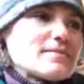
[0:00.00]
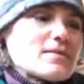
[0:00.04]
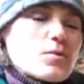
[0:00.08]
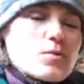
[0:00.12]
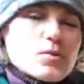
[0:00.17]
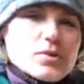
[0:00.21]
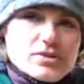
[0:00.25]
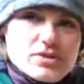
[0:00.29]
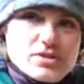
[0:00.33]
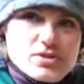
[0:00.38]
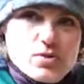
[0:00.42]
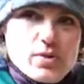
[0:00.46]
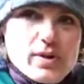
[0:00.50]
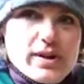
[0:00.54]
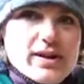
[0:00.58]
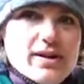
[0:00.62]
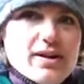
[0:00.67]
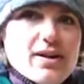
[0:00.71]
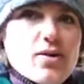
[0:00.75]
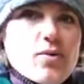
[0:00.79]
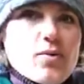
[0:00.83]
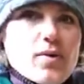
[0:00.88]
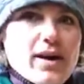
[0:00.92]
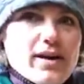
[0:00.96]
will
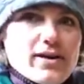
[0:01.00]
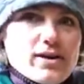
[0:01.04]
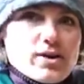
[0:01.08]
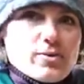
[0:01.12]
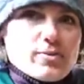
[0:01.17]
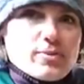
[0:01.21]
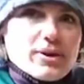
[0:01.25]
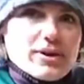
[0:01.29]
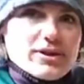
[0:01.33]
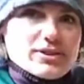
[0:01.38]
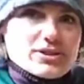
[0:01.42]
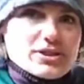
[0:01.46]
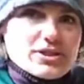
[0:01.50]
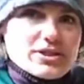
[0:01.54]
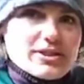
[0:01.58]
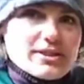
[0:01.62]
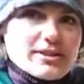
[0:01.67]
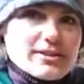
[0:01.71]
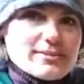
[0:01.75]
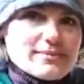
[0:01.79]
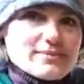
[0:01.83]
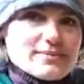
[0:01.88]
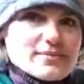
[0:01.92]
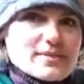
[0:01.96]
squeal while you're brushing
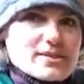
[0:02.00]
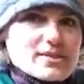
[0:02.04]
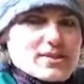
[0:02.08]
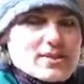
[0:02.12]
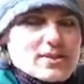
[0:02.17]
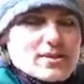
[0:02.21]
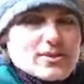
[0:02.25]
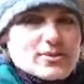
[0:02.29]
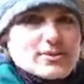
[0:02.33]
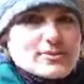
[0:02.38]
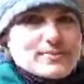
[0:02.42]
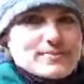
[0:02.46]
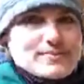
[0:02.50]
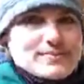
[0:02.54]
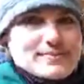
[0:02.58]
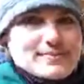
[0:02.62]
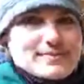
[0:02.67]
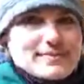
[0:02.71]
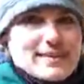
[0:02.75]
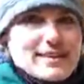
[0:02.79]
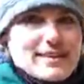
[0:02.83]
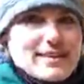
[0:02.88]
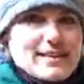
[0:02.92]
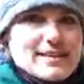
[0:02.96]
her. So
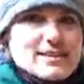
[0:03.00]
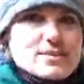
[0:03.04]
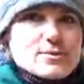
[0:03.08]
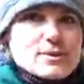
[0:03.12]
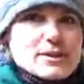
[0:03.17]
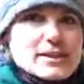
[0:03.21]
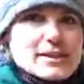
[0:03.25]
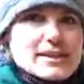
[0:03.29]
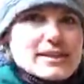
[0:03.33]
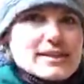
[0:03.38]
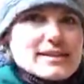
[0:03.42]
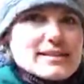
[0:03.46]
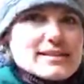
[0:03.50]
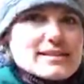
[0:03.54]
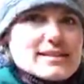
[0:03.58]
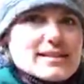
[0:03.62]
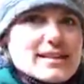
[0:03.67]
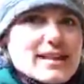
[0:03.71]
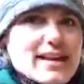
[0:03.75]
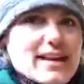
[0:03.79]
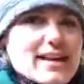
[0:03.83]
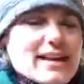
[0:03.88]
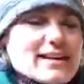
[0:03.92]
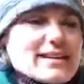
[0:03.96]
it is what it is.
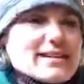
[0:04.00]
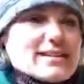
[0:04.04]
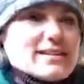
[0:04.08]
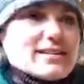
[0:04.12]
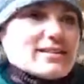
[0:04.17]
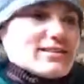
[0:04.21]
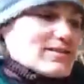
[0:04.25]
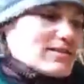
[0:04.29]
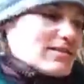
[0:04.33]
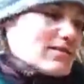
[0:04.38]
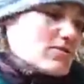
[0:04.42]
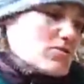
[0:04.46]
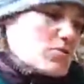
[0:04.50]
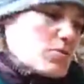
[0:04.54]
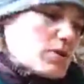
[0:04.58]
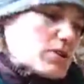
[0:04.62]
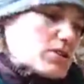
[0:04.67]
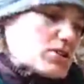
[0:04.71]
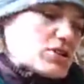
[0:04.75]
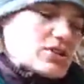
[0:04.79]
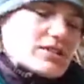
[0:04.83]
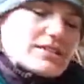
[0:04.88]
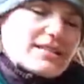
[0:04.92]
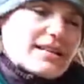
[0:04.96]
And when
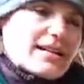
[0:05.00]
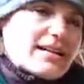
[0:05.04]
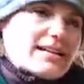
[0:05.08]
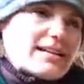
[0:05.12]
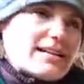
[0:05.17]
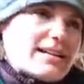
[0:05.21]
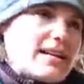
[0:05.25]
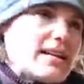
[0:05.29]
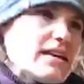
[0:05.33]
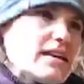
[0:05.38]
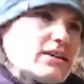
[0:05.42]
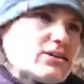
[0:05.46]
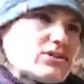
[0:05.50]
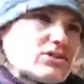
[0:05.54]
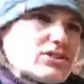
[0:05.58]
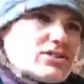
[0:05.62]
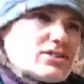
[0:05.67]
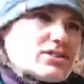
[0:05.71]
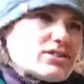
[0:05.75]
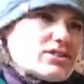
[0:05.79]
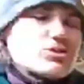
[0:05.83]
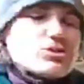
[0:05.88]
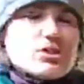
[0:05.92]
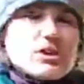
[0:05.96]
she's not in heat,
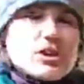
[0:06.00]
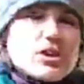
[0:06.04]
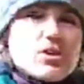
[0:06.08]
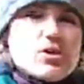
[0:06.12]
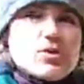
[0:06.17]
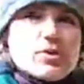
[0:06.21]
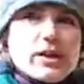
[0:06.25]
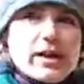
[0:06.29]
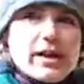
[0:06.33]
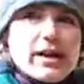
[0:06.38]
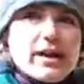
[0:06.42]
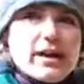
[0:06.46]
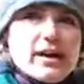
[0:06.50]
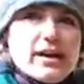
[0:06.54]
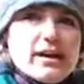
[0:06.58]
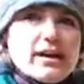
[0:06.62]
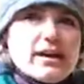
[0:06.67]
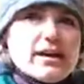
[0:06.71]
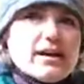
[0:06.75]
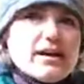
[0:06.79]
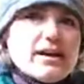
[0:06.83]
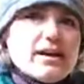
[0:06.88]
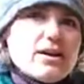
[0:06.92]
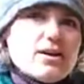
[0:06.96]
she's usually okay
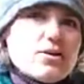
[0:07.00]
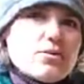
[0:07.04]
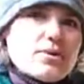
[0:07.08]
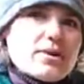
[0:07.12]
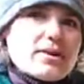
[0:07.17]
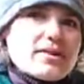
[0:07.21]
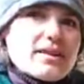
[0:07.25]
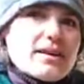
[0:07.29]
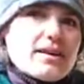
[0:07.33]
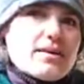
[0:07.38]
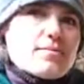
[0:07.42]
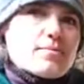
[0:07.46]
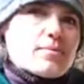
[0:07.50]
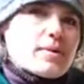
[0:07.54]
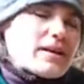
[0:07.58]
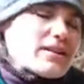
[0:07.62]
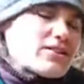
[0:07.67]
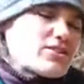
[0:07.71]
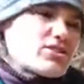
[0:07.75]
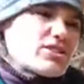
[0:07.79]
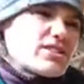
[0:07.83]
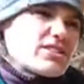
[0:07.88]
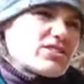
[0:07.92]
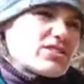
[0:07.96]
with it, but
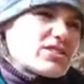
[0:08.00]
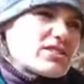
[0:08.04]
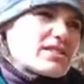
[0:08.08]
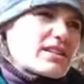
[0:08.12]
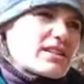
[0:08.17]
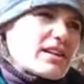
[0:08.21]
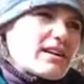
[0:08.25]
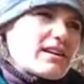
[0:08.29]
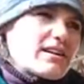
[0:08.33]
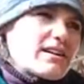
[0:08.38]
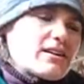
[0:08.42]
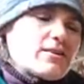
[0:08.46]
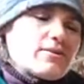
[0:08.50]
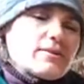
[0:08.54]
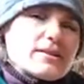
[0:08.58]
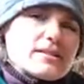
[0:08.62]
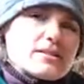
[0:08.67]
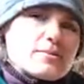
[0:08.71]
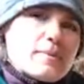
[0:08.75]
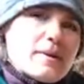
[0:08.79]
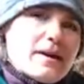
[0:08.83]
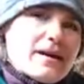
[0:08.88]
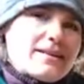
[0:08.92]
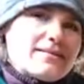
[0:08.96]
she's just kind of always
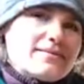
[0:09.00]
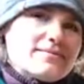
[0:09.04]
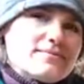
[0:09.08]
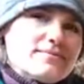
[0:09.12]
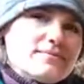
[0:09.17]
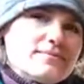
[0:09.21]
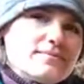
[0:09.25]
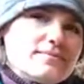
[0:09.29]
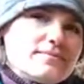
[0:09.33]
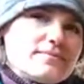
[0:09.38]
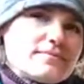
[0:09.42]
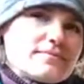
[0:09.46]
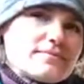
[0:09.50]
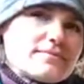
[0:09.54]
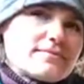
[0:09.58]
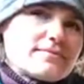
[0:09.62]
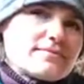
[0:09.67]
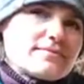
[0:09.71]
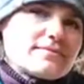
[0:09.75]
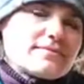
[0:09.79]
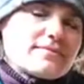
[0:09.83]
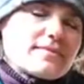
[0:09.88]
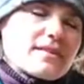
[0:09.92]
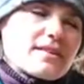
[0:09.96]
been
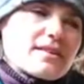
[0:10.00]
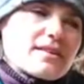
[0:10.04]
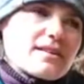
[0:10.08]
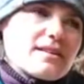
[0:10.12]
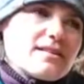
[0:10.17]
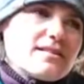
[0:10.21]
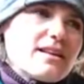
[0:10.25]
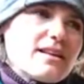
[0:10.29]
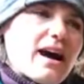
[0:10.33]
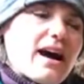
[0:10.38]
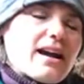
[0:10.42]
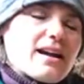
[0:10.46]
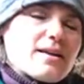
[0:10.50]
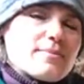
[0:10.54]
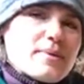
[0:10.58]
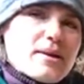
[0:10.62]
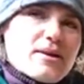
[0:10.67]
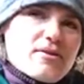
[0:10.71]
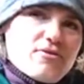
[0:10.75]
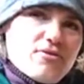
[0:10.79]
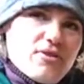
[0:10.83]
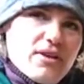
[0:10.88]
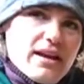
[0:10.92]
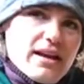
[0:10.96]
not a big
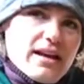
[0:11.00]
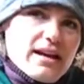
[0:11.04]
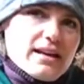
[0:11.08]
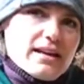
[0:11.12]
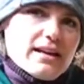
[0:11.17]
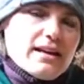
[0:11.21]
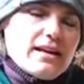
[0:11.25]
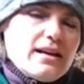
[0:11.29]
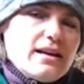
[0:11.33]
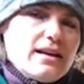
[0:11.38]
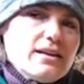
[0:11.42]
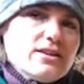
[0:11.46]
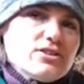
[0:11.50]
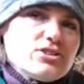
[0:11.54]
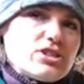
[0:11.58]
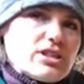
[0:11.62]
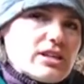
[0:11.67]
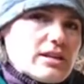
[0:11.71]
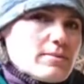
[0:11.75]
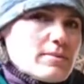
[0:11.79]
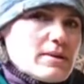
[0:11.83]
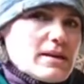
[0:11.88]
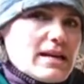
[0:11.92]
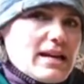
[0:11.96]
fan. She
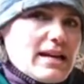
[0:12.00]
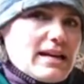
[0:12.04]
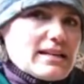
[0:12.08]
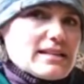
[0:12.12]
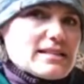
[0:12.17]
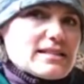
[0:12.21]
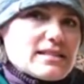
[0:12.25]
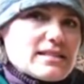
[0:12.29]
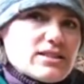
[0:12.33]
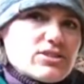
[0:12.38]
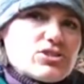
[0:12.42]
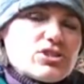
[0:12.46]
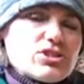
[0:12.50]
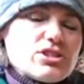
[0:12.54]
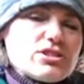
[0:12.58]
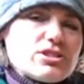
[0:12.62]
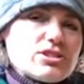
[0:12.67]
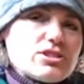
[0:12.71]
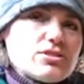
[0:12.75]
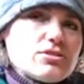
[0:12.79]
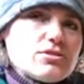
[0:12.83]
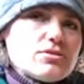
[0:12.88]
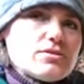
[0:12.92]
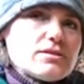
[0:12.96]
can be kind of cinchy
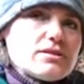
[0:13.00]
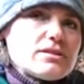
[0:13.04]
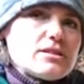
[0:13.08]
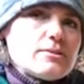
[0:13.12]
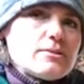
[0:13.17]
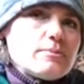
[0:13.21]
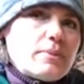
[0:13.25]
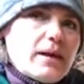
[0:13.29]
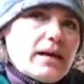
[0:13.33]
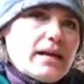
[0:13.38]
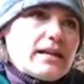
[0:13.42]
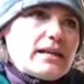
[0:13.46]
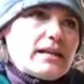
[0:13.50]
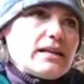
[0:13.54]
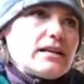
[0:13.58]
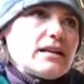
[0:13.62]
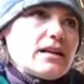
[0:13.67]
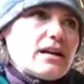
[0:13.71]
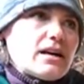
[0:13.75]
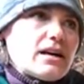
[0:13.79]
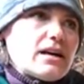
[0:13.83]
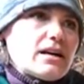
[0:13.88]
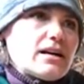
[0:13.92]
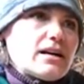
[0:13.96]
too, depending
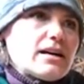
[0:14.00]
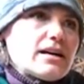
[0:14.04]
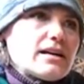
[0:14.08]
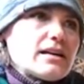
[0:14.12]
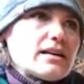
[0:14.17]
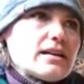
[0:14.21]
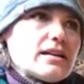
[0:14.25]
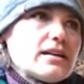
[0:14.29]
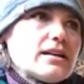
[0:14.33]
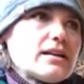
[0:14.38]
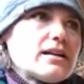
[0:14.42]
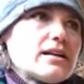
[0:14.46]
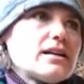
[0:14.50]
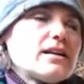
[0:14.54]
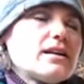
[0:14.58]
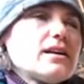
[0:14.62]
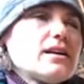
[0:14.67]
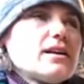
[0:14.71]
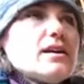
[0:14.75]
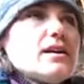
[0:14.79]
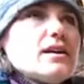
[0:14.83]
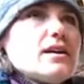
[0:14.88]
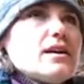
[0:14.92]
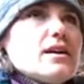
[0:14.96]
on,
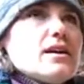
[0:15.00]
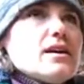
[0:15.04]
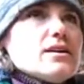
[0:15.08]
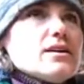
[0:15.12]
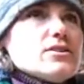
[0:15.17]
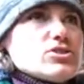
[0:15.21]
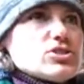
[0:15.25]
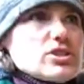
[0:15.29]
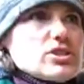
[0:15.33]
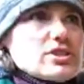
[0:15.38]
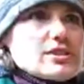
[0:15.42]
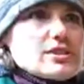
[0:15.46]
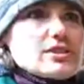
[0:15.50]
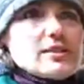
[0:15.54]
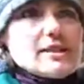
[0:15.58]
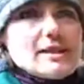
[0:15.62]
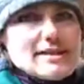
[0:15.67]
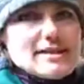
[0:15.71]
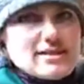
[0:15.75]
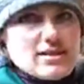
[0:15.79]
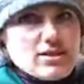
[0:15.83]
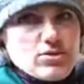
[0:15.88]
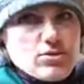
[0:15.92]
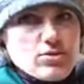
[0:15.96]
she's a
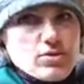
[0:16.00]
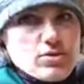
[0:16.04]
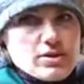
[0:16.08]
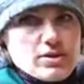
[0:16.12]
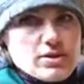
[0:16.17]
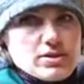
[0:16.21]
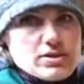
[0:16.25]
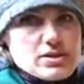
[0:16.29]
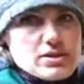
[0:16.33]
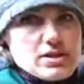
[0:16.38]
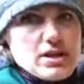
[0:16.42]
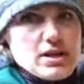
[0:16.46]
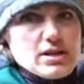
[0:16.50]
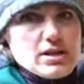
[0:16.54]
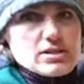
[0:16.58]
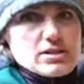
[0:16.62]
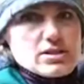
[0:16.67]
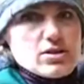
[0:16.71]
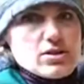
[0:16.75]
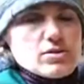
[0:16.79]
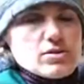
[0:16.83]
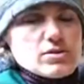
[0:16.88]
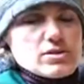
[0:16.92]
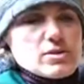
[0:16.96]
lesson horse.
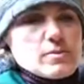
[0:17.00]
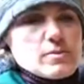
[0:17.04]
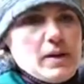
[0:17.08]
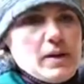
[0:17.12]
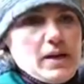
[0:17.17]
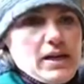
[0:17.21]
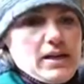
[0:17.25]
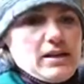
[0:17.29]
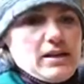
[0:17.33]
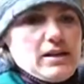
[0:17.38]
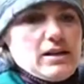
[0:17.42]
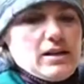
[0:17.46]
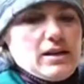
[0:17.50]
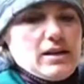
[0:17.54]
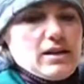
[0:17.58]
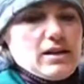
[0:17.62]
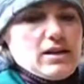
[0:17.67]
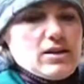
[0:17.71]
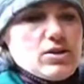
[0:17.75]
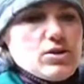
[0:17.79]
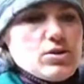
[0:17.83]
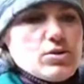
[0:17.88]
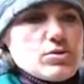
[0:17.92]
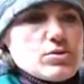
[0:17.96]
So depending
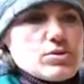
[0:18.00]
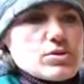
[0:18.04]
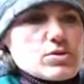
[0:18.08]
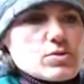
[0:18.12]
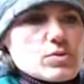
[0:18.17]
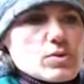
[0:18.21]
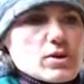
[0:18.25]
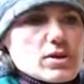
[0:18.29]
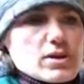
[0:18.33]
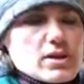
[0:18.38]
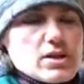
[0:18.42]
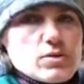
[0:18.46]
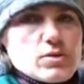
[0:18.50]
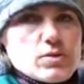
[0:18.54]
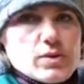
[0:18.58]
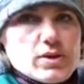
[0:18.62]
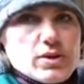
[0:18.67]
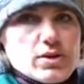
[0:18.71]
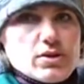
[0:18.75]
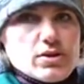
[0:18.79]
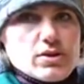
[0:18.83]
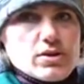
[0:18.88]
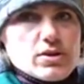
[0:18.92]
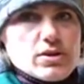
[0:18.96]
on who's working
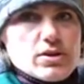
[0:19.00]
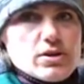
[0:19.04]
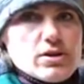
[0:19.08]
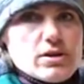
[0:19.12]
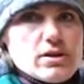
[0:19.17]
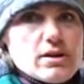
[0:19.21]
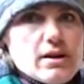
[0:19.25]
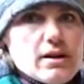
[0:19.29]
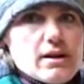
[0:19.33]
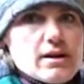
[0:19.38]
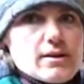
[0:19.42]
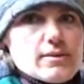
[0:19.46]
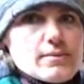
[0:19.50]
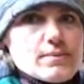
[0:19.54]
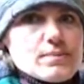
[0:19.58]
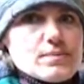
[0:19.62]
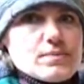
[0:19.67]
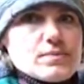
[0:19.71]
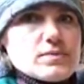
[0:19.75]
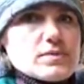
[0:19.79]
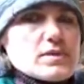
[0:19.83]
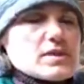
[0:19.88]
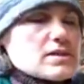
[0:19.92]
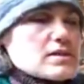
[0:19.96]
with her,
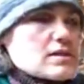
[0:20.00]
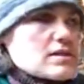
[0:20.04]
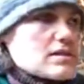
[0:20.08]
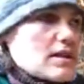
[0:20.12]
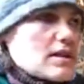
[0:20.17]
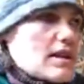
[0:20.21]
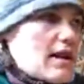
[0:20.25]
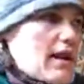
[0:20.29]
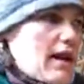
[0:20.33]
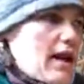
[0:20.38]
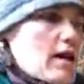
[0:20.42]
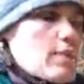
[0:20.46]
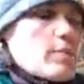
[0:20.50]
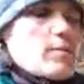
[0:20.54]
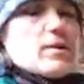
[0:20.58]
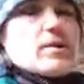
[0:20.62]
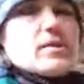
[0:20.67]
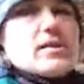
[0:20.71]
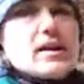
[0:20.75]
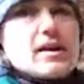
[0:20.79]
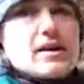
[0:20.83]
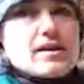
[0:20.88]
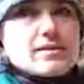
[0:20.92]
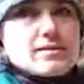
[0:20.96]
this is a
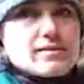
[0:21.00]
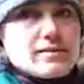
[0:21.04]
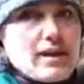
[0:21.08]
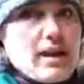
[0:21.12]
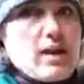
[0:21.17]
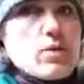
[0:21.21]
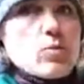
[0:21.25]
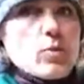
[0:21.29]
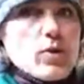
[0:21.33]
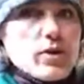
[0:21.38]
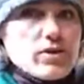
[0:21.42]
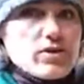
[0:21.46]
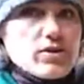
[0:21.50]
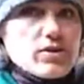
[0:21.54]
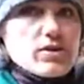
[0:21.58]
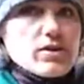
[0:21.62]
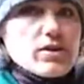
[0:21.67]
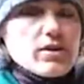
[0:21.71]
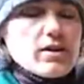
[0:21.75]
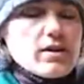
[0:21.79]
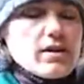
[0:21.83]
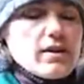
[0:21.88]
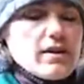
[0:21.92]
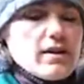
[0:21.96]
habit that came with
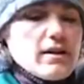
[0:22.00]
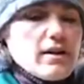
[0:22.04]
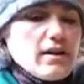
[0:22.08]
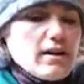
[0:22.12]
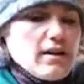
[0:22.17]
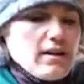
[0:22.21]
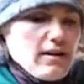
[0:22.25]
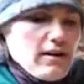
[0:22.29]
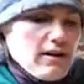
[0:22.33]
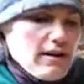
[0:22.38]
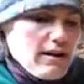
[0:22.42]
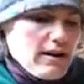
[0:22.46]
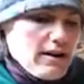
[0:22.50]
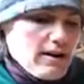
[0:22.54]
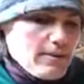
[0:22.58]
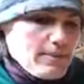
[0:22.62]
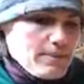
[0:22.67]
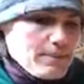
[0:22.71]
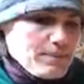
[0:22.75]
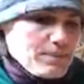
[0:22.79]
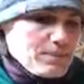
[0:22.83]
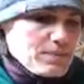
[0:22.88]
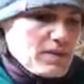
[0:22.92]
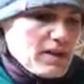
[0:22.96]
her
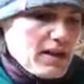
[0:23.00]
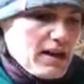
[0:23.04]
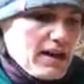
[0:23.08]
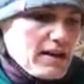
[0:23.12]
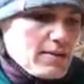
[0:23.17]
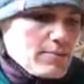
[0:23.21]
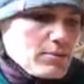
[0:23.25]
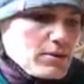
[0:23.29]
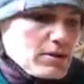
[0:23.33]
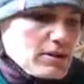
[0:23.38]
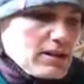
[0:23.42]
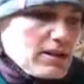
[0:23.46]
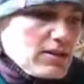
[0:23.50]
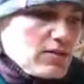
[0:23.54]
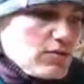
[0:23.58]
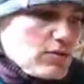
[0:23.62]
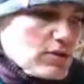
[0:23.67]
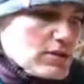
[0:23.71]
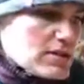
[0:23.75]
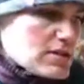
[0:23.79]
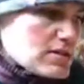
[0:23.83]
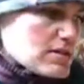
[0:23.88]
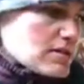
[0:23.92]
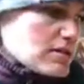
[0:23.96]
that I believe
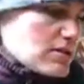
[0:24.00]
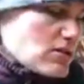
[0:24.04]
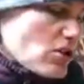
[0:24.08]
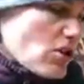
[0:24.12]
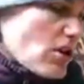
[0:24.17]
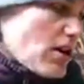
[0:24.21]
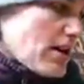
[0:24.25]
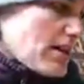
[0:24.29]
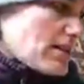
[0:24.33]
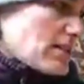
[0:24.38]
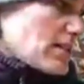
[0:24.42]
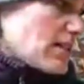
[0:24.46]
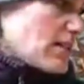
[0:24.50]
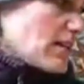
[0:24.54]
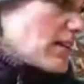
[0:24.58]
was taught.